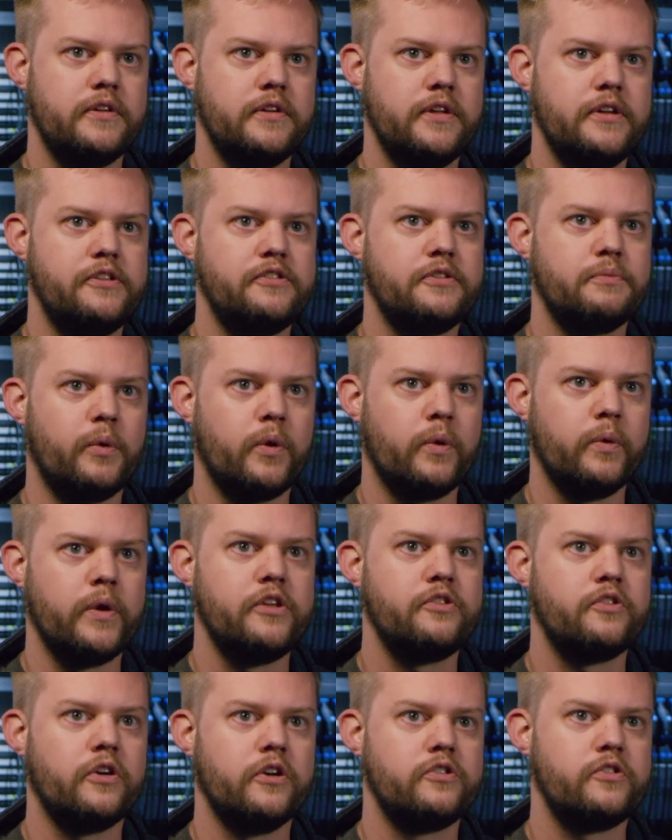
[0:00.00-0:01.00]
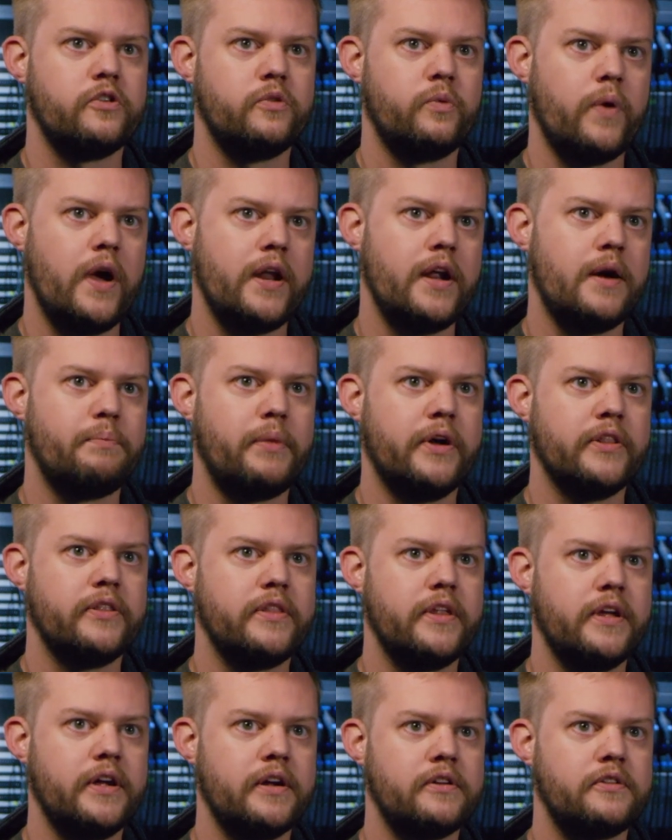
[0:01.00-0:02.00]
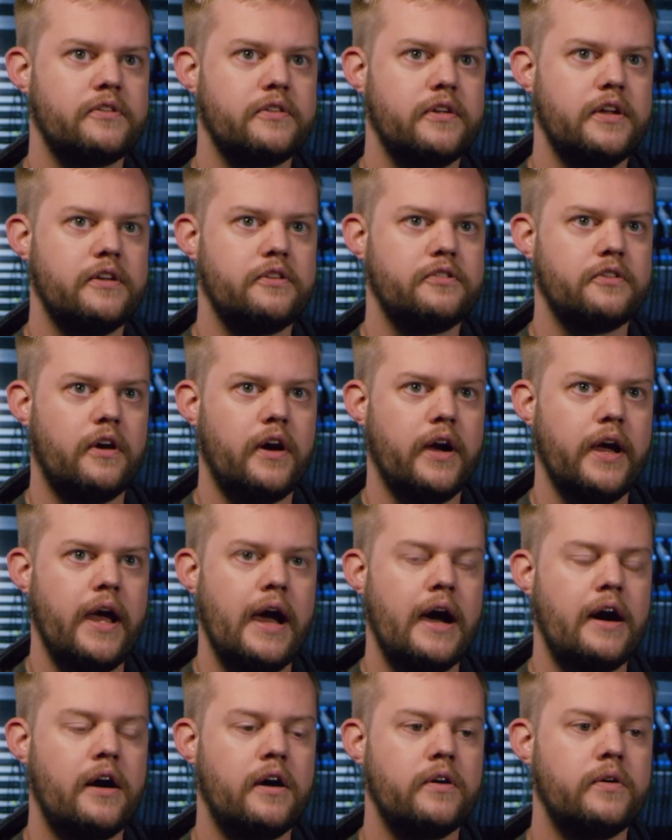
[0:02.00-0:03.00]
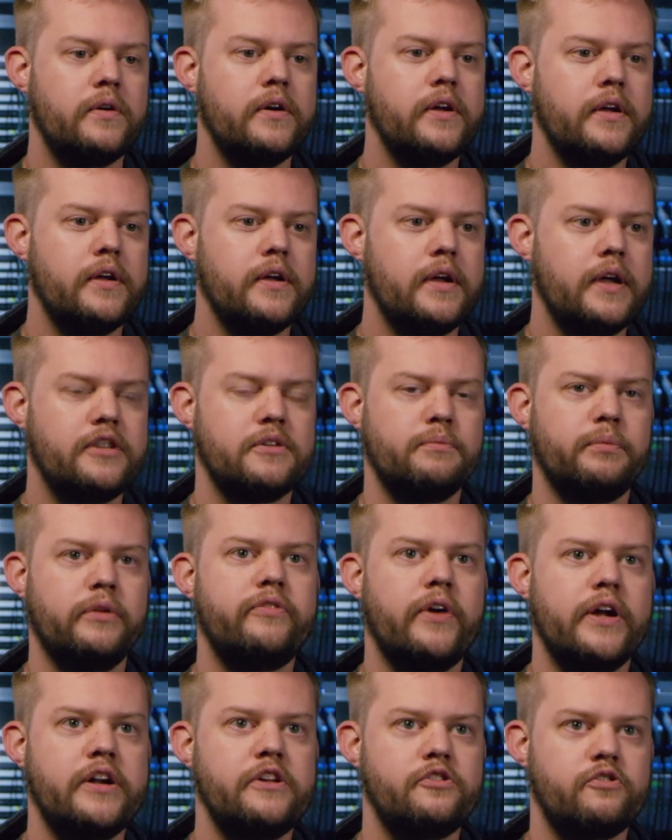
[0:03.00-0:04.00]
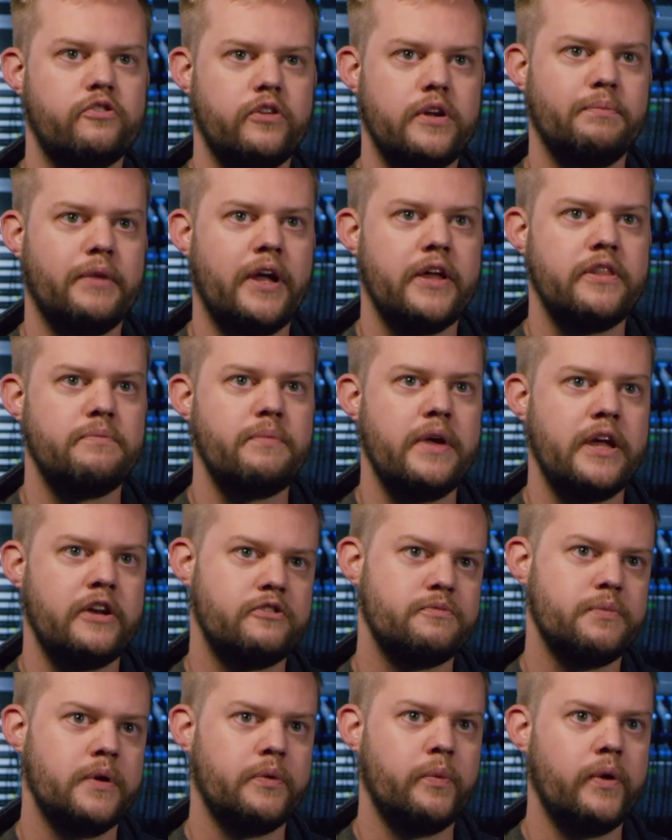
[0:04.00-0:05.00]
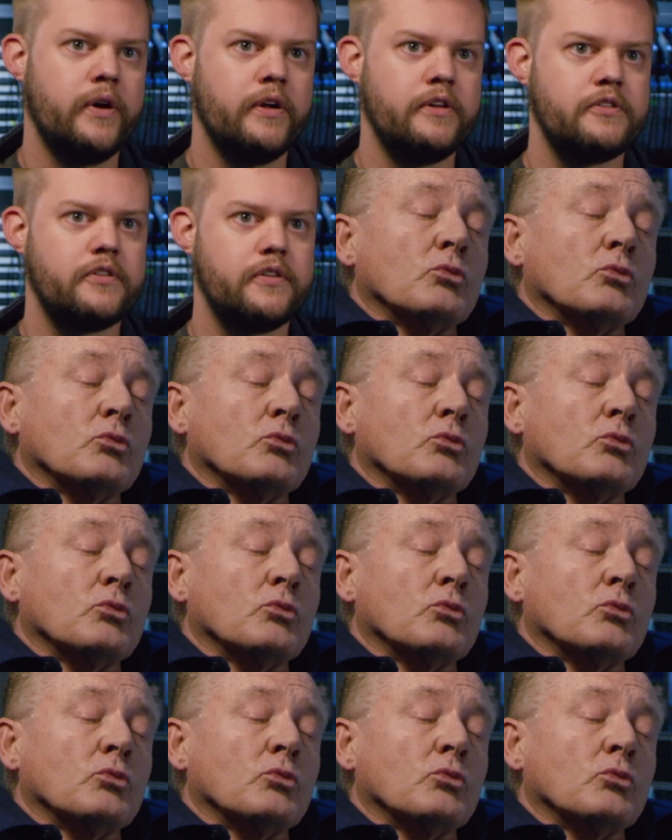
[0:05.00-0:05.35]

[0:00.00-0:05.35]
and did some more research and read up on things and saw how simplified and streamlined the management was.